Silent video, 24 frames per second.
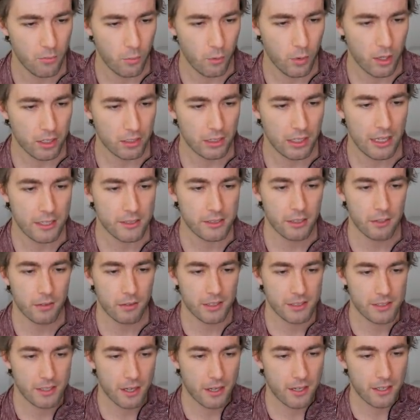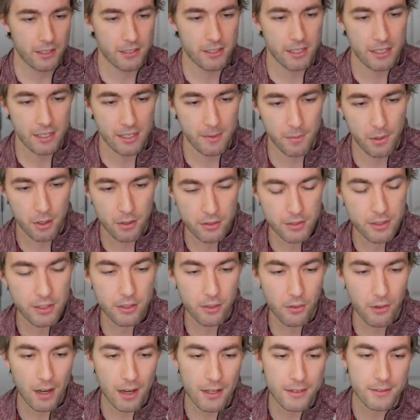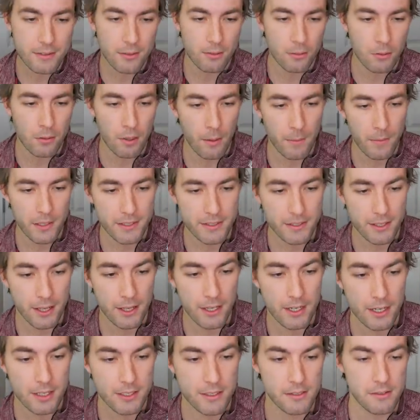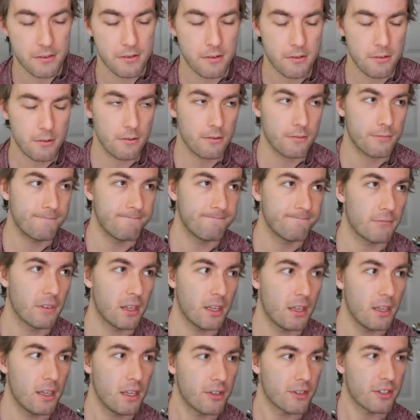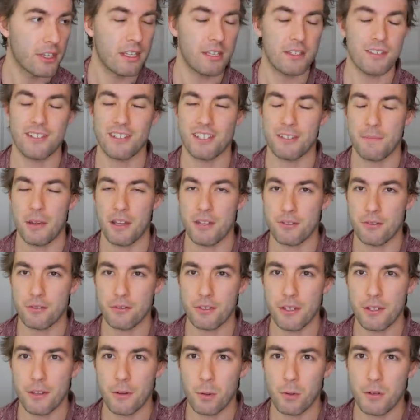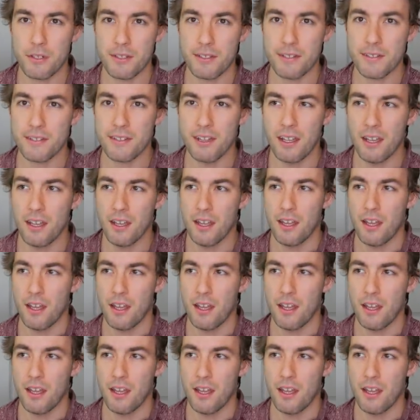What class are you excited to take the most in grad school? I'm excited to get into specialty courses.